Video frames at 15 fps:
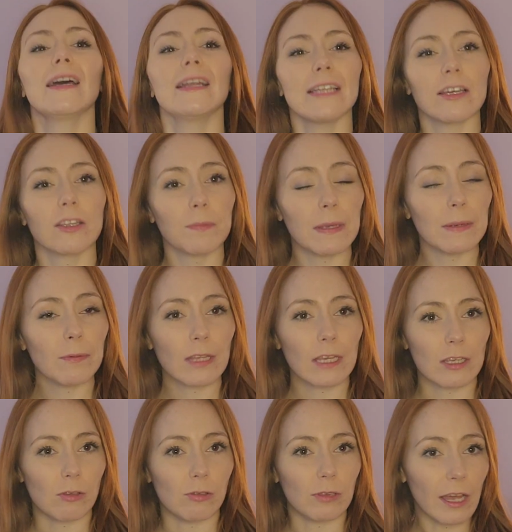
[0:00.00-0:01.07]
Now, the people that
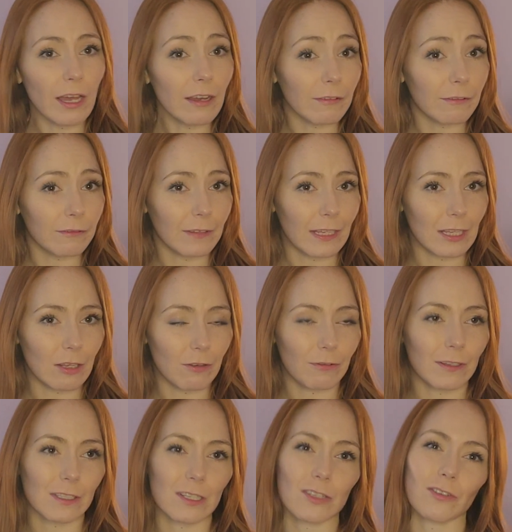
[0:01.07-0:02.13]
you love and that you
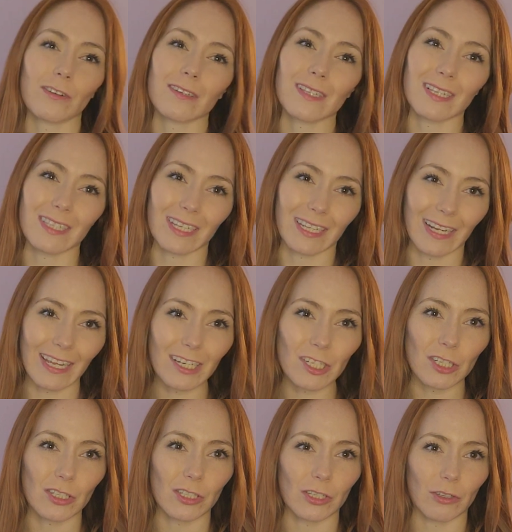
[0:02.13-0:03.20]
felt a strong sense of connection
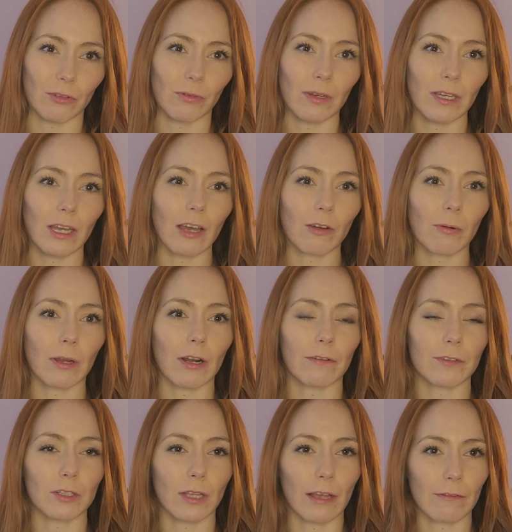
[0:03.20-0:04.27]
to, quite often
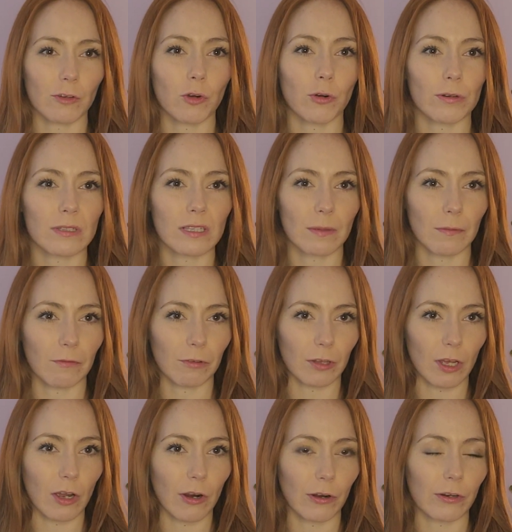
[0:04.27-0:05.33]
you'll have cords coming from the
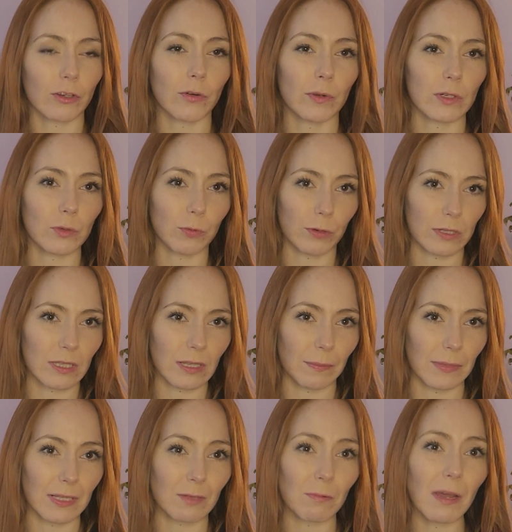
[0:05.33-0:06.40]
heart going towards them
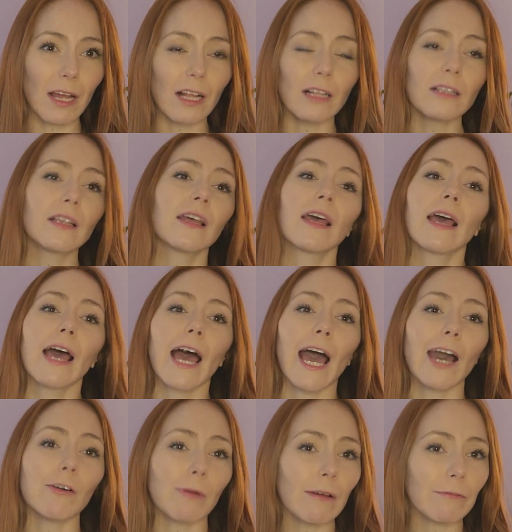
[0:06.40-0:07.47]
as well.
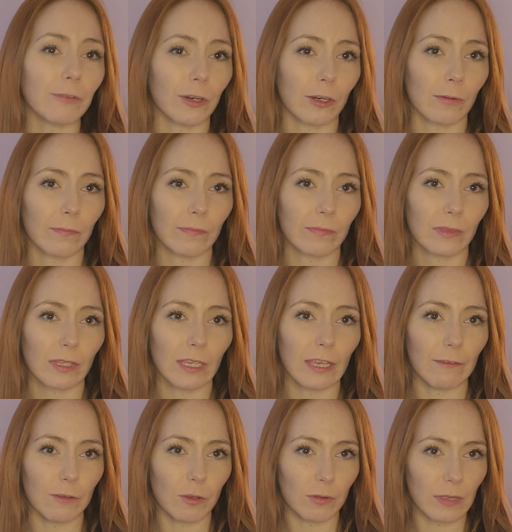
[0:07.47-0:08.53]
However, if
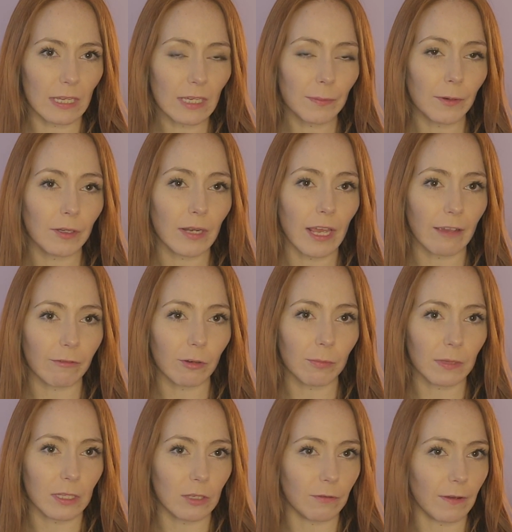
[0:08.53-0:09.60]
you think about everyone
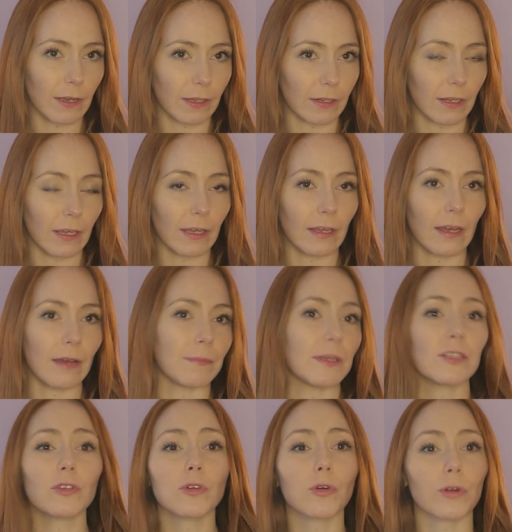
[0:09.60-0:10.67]
that you've had um,
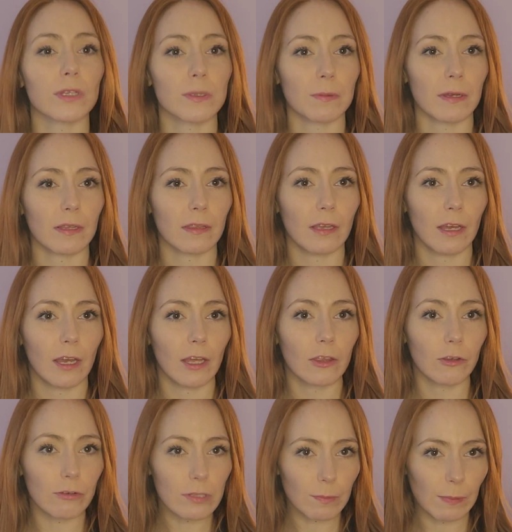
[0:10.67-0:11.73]
intercourse with,
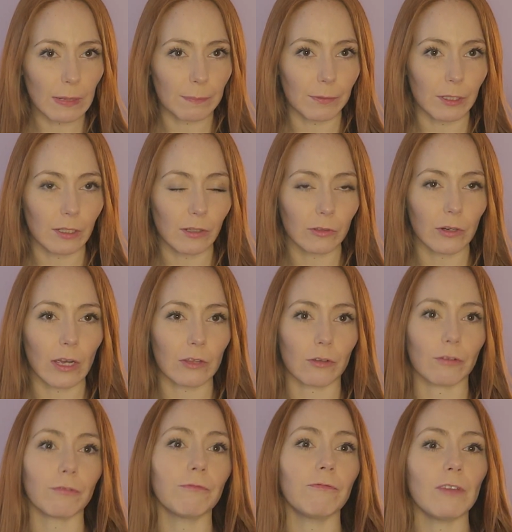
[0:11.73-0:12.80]
those people are either
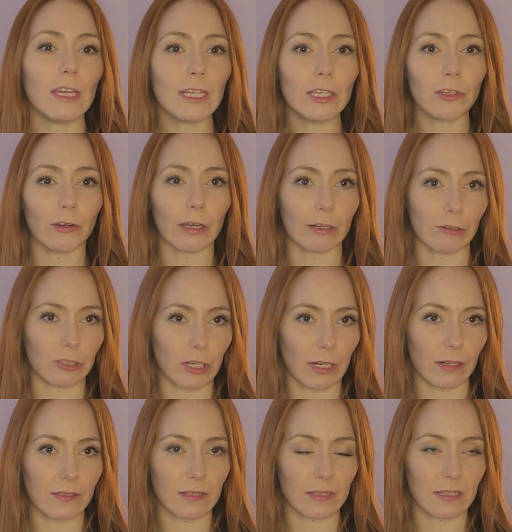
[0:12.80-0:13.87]
feeding your energetic
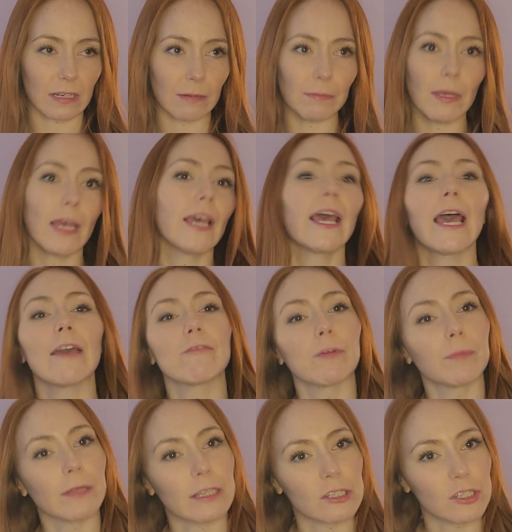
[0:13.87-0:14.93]
system and
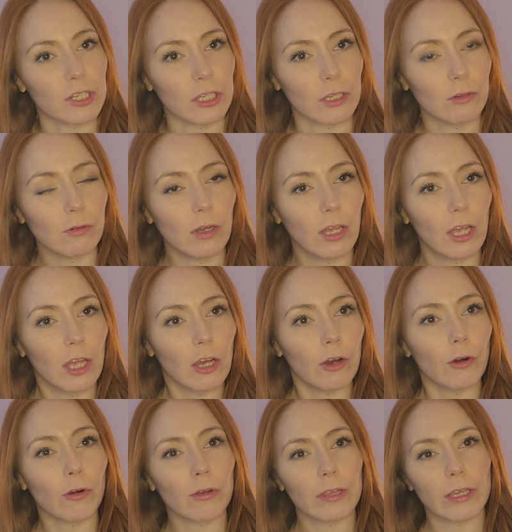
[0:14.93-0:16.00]
replenishing you,
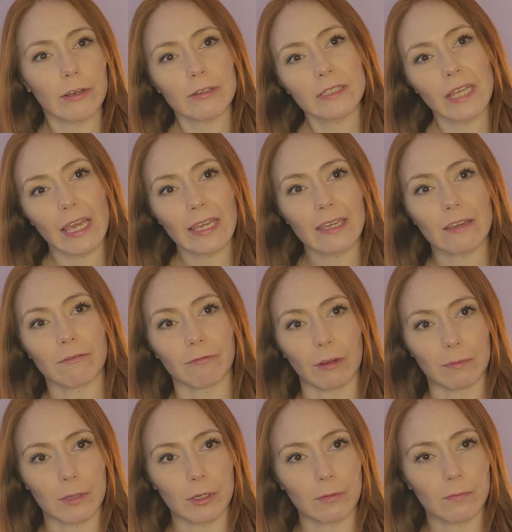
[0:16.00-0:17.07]
or they are taking from
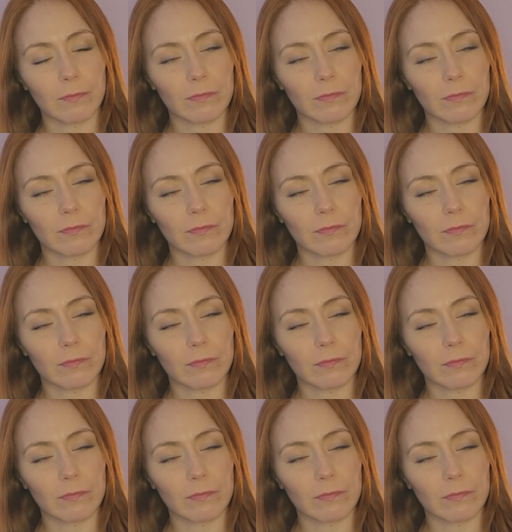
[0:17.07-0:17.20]
you.